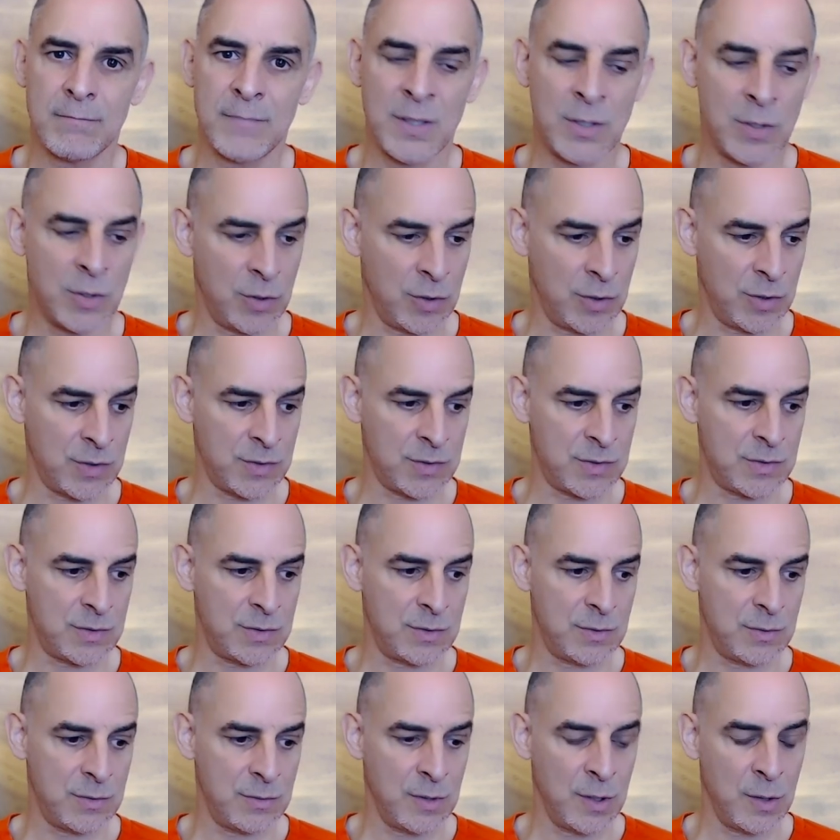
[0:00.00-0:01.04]
Because
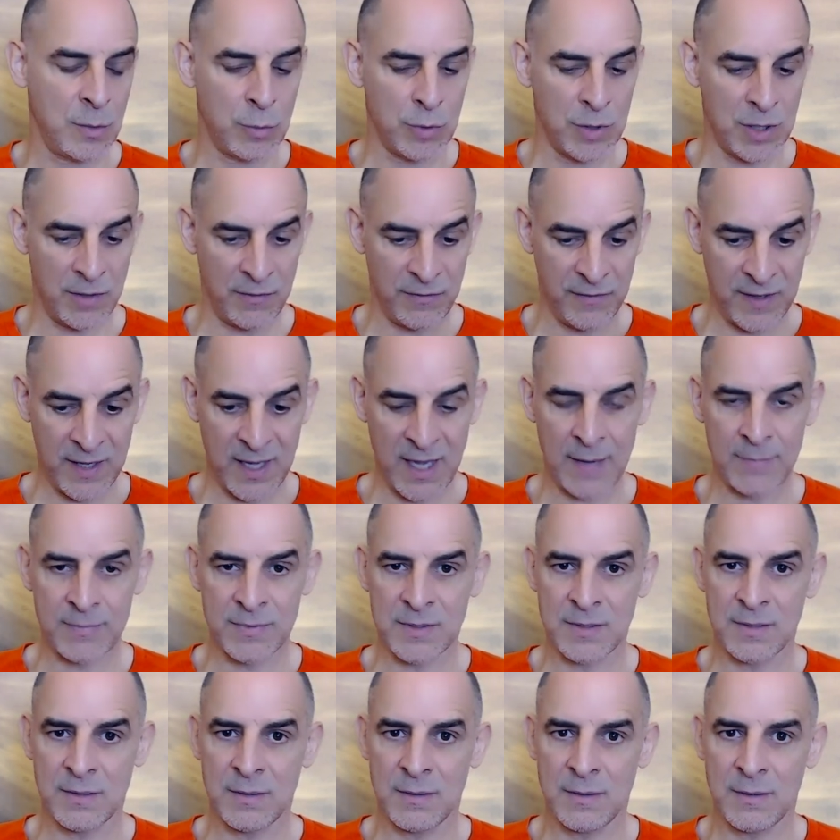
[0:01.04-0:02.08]
we would have
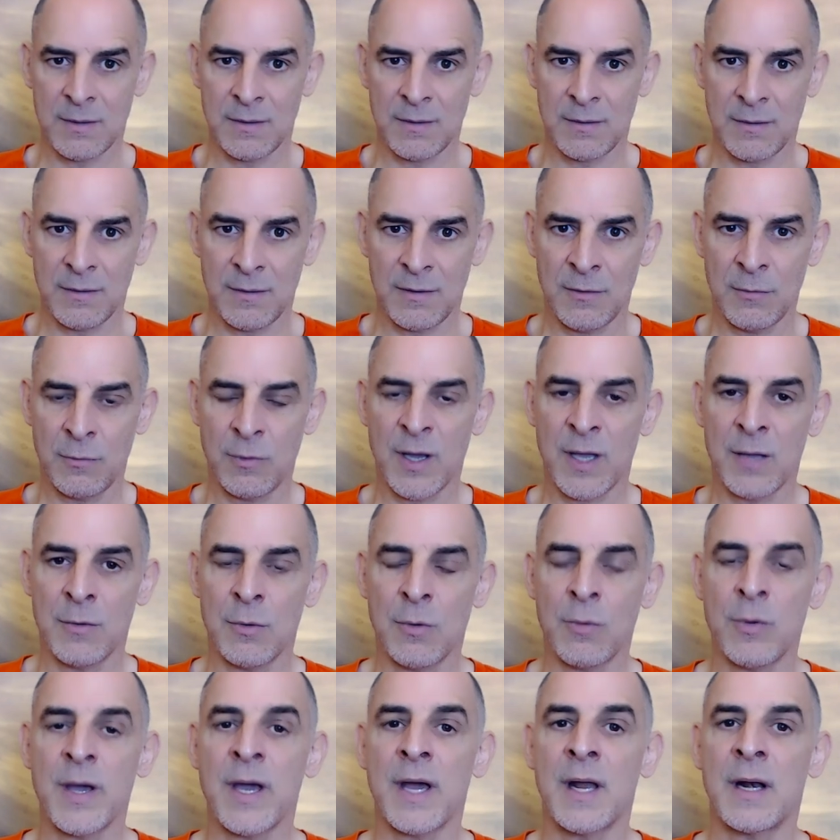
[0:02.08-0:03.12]
kept the way we
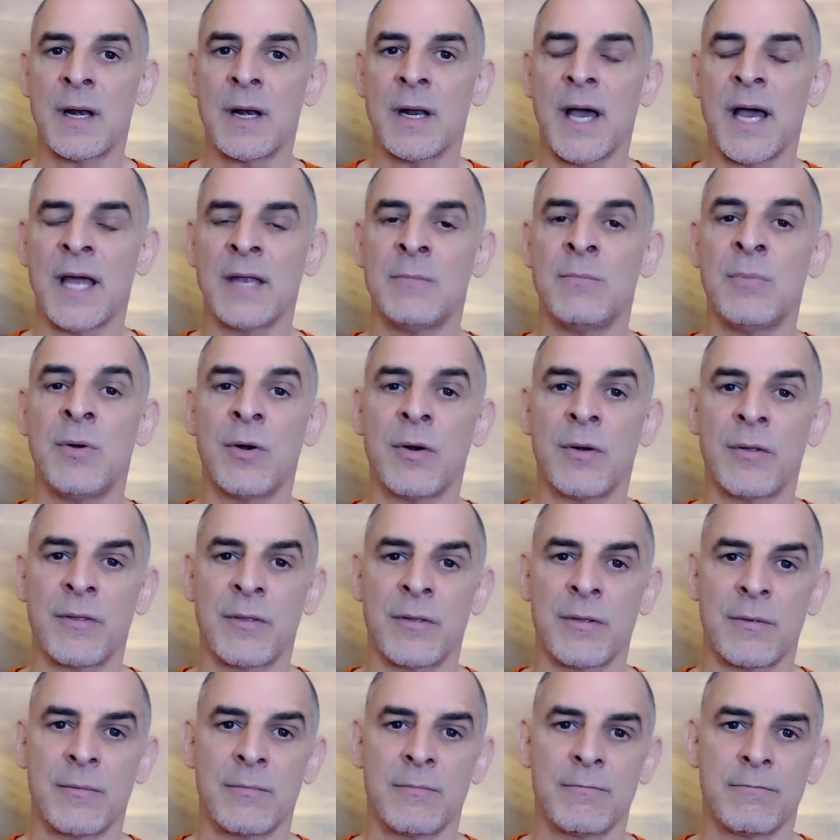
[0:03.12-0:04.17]
were at birth.